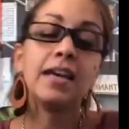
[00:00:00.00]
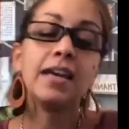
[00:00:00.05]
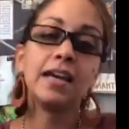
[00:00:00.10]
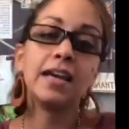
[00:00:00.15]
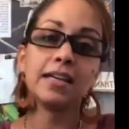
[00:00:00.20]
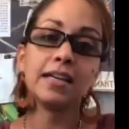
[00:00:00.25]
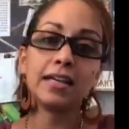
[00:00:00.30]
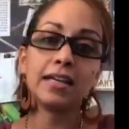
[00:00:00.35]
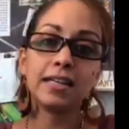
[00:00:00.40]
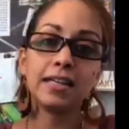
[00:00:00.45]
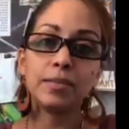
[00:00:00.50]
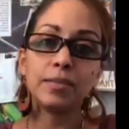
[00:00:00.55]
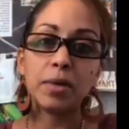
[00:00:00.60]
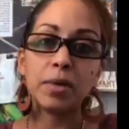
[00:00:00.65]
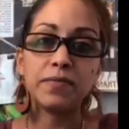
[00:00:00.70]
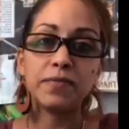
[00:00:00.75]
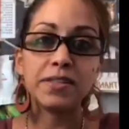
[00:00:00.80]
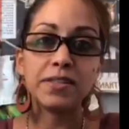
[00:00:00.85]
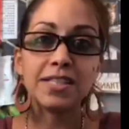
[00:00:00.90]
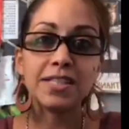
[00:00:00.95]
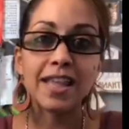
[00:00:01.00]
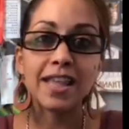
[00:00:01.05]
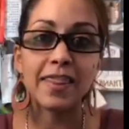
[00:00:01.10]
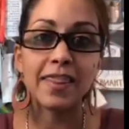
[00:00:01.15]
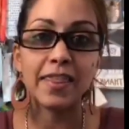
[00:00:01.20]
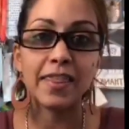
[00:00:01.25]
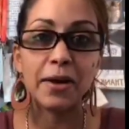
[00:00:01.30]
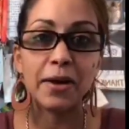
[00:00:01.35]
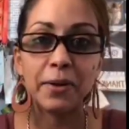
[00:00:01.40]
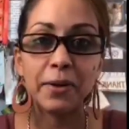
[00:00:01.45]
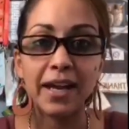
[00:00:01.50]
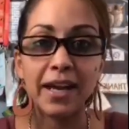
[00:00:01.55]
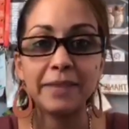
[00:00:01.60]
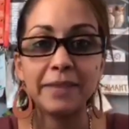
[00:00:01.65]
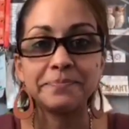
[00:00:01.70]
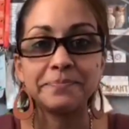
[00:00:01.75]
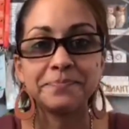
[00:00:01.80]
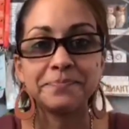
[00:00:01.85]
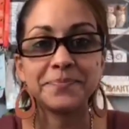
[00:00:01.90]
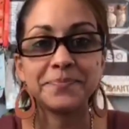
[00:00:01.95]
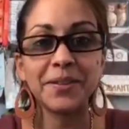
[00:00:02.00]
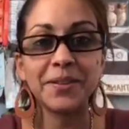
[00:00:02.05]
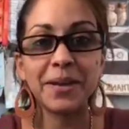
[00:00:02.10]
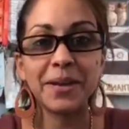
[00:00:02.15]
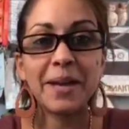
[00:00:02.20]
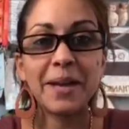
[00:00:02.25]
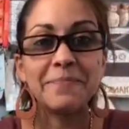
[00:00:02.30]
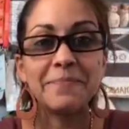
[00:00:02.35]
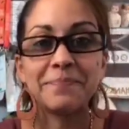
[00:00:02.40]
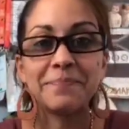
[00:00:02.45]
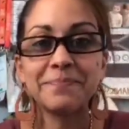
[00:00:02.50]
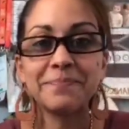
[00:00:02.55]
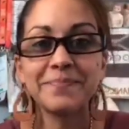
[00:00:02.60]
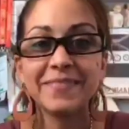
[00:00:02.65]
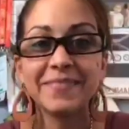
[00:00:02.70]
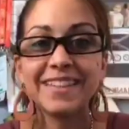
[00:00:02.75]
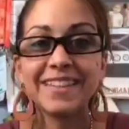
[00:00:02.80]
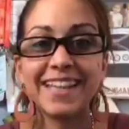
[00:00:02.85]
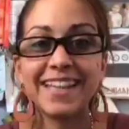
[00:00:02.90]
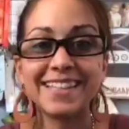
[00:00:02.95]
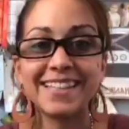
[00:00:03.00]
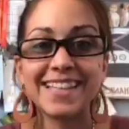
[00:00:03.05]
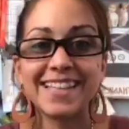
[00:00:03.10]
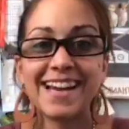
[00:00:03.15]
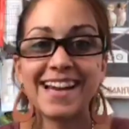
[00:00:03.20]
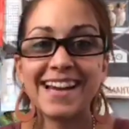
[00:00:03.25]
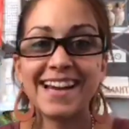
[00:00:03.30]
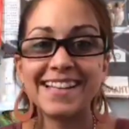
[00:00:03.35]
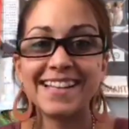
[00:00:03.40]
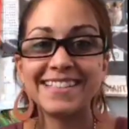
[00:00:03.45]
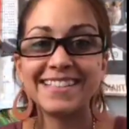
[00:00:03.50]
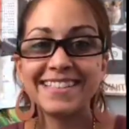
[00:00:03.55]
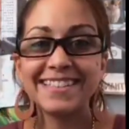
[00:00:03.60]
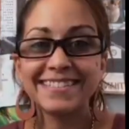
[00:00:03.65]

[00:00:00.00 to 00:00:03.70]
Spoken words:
and getting the benefits that way. Okay? Thanks, guys.